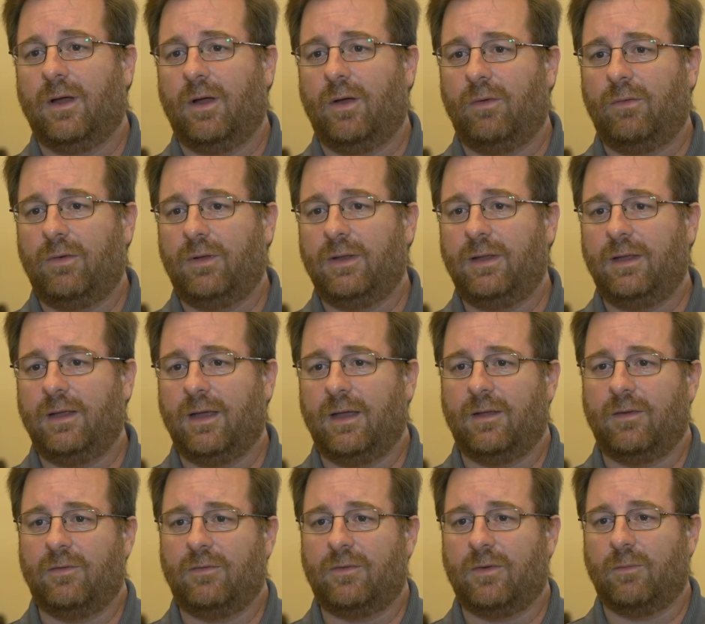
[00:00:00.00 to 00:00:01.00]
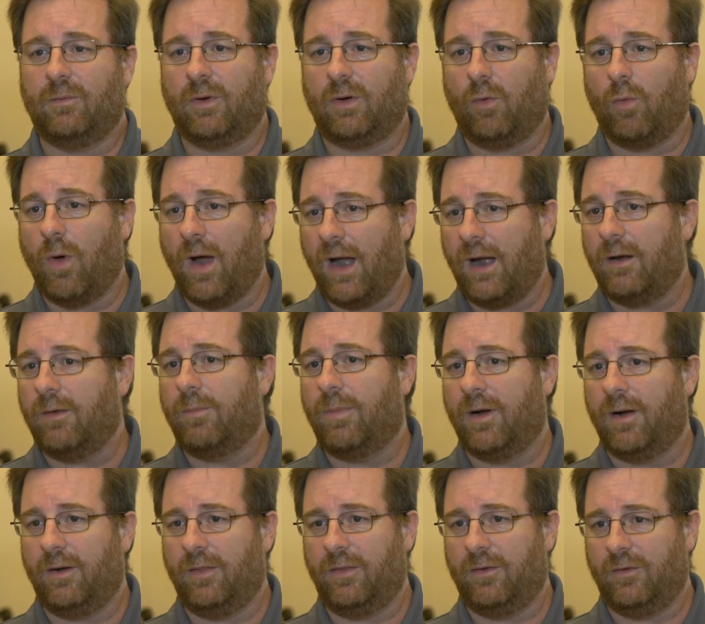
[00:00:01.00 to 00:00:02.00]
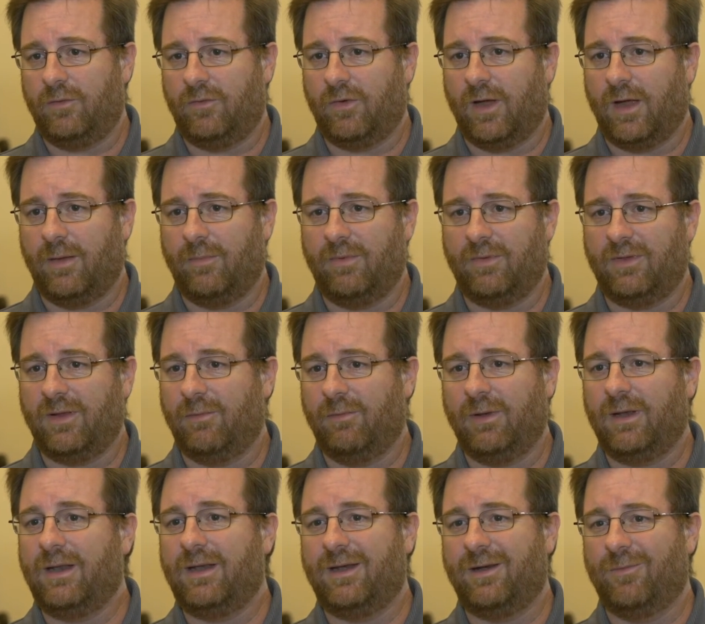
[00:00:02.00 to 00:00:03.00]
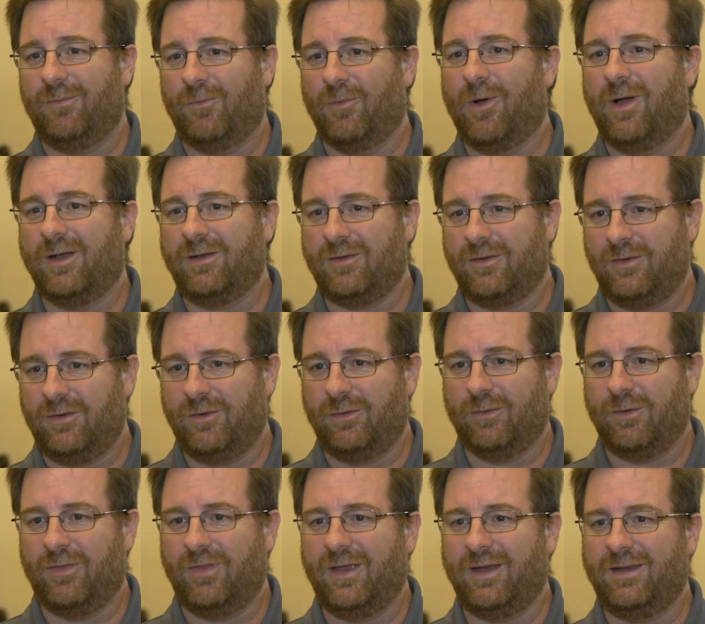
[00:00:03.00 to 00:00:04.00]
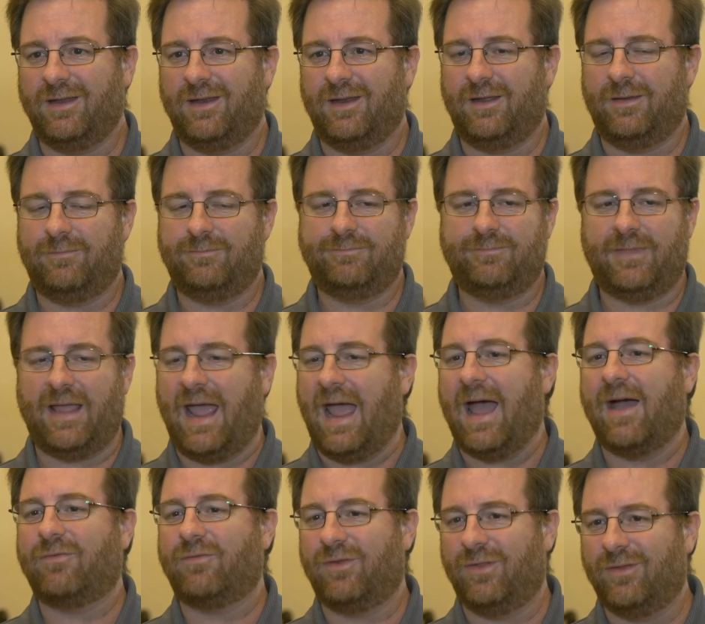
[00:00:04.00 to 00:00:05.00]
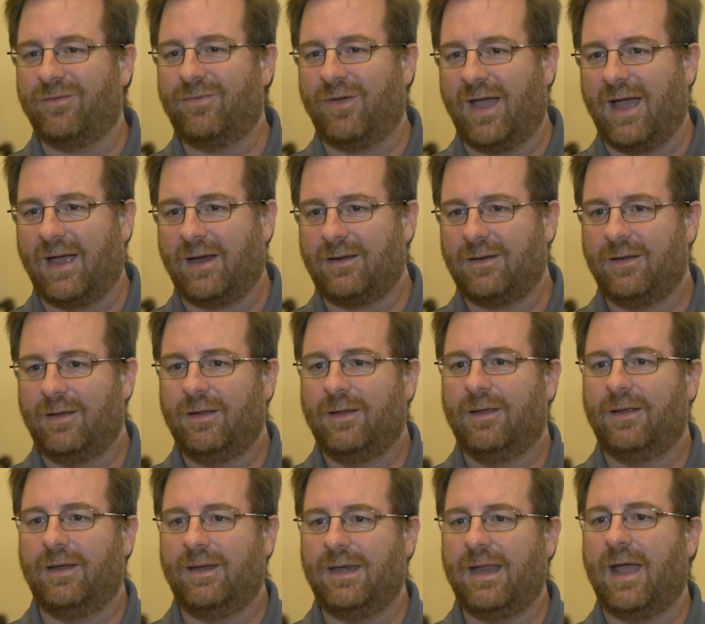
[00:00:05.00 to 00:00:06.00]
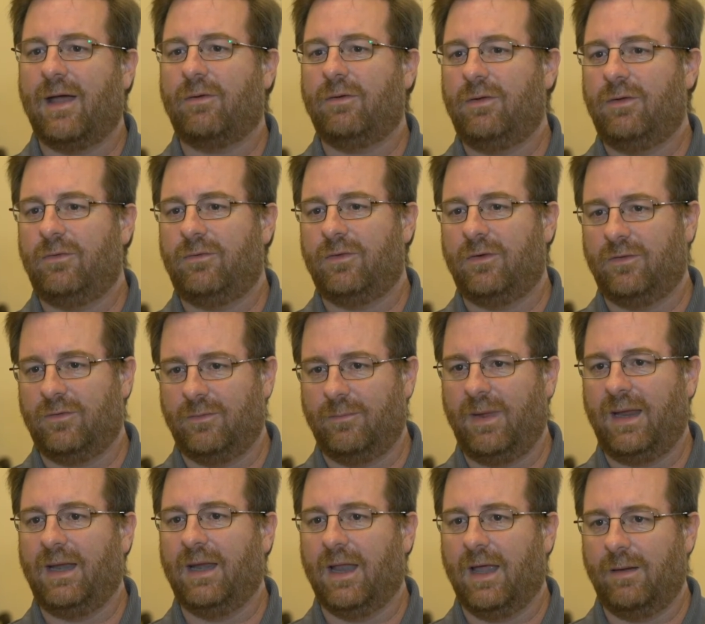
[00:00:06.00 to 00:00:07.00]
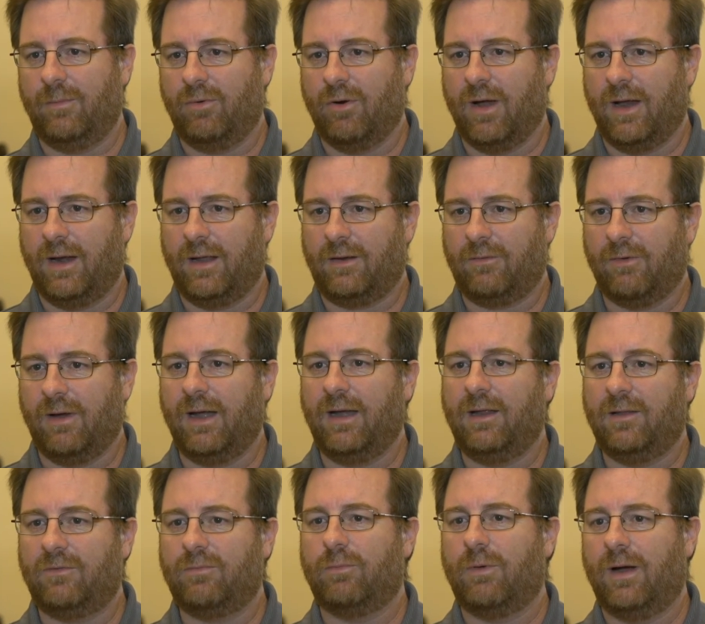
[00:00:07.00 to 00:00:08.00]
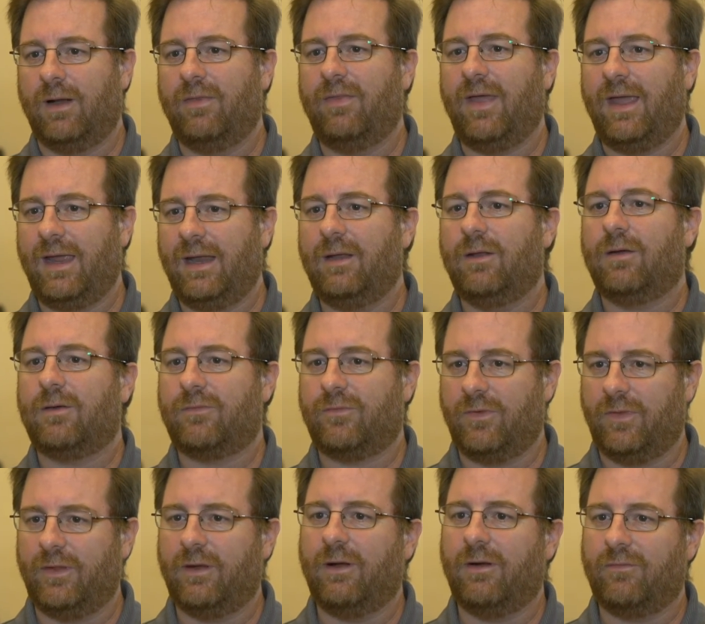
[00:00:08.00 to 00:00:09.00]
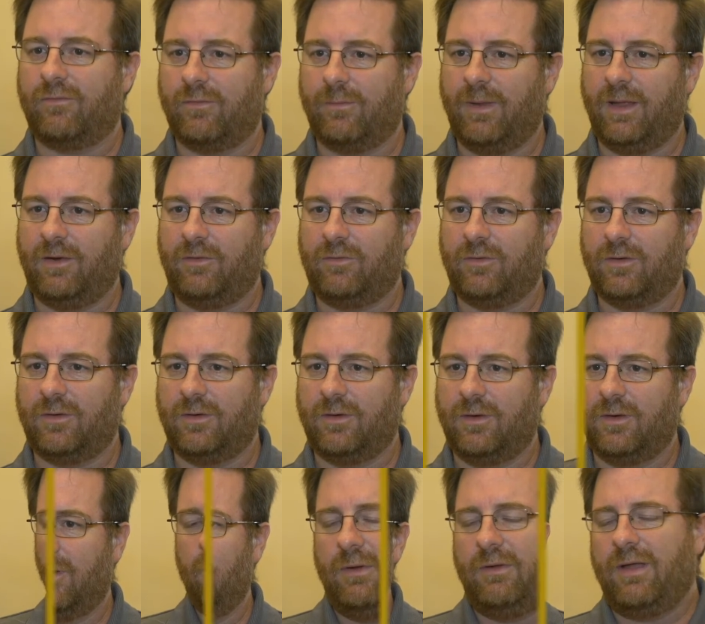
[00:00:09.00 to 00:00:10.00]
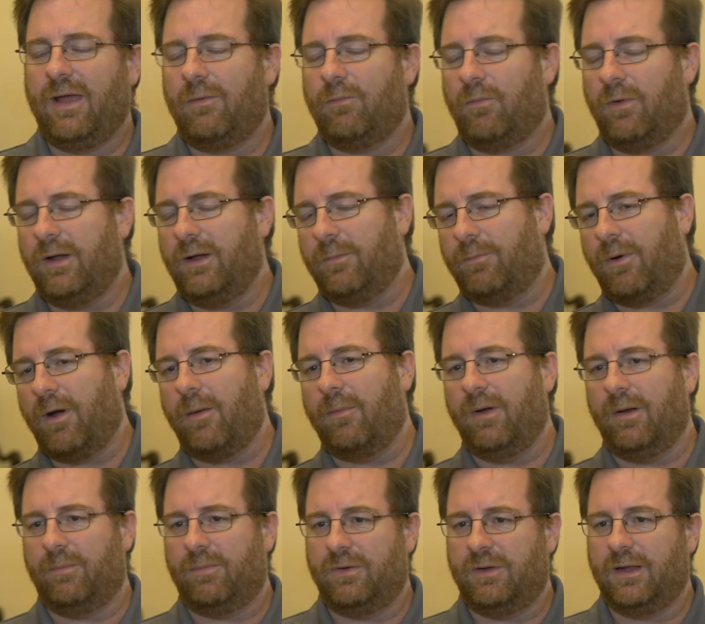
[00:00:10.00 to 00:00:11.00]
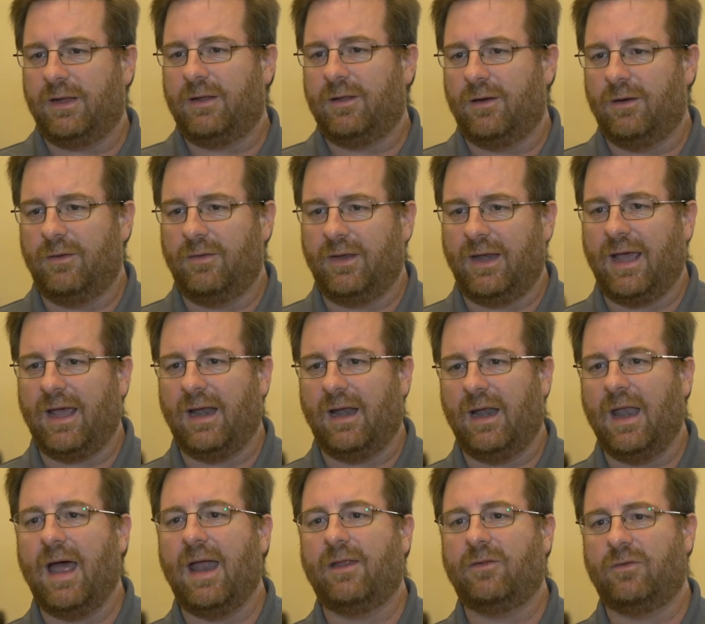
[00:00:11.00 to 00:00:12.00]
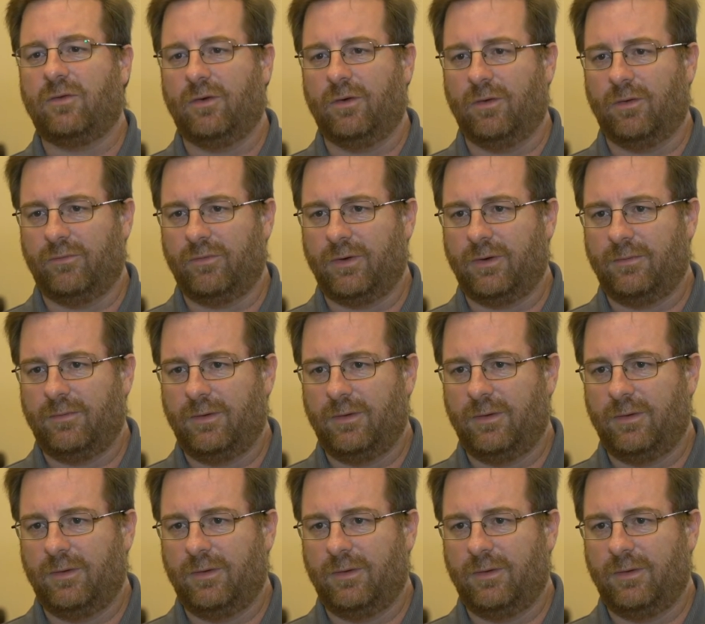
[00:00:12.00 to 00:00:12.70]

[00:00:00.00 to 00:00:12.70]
only as a required part of their job that they really didn't want to do, or they did it after the fact, now use it as a mainline product, right? It's where they look for their information. We had one department in particular that had a lot of turnover,